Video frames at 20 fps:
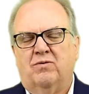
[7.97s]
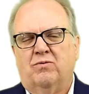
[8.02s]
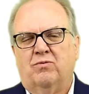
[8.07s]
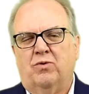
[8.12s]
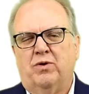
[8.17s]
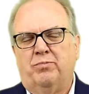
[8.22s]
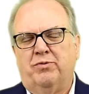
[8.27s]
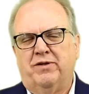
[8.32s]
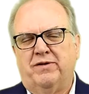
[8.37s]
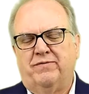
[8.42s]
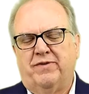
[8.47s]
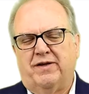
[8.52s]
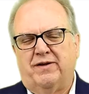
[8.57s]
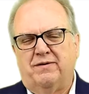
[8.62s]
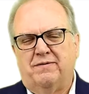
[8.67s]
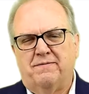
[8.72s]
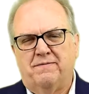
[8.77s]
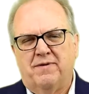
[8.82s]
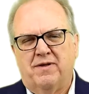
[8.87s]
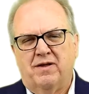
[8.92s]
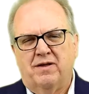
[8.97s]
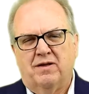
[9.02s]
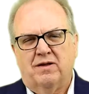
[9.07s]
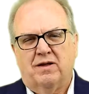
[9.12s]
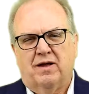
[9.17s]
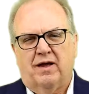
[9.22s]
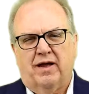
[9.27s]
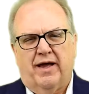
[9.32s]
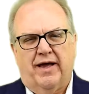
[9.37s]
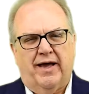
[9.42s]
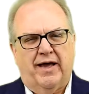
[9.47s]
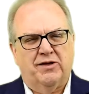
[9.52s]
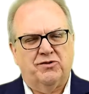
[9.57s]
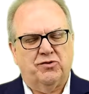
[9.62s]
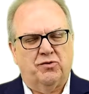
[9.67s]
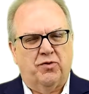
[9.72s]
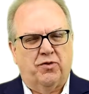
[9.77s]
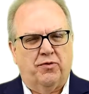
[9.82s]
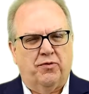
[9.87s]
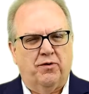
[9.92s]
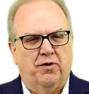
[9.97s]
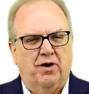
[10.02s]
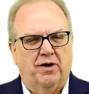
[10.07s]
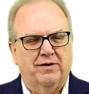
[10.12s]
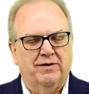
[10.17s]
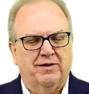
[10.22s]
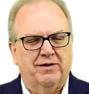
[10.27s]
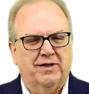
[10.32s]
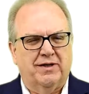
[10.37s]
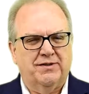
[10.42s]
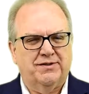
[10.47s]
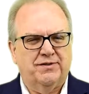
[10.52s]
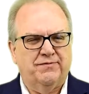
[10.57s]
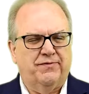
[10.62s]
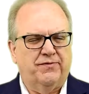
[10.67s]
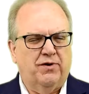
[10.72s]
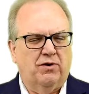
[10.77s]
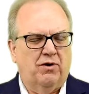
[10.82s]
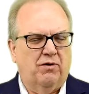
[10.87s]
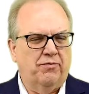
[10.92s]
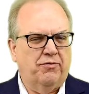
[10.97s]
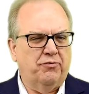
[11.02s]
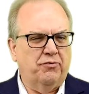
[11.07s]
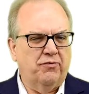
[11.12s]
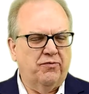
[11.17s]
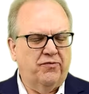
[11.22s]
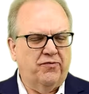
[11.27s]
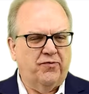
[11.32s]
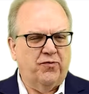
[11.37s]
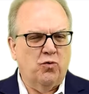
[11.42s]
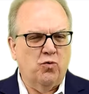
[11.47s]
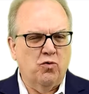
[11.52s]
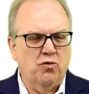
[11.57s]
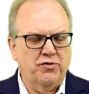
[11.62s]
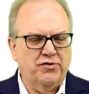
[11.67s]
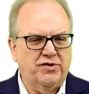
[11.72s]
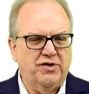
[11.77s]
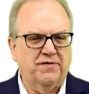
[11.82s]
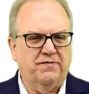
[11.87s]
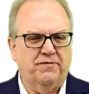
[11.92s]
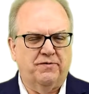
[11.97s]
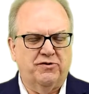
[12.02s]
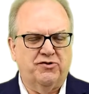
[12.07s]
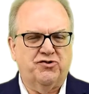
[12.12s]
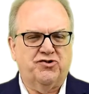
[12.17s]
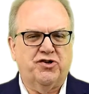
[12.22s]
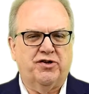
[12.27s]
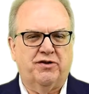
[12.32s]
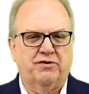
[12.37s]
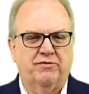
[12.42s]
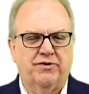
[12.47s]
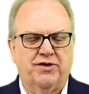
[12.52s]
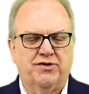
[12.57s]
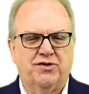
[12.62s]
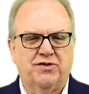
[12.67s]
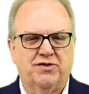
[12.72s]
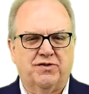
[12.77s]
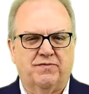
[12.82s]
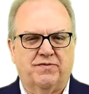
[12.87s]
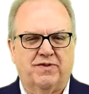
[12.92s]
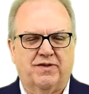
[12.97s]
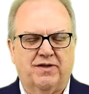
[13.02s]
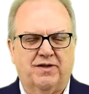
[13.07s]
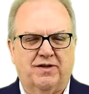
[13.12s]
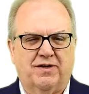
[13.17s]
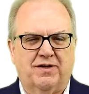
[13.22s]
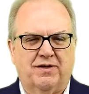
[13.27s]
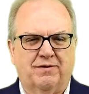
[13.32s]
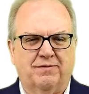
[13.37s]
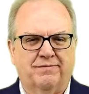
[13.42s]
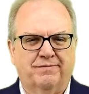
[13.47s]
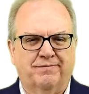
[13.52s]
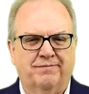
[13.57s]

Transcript: We believe that Agile thought has evolved through 4 different generations of thinking.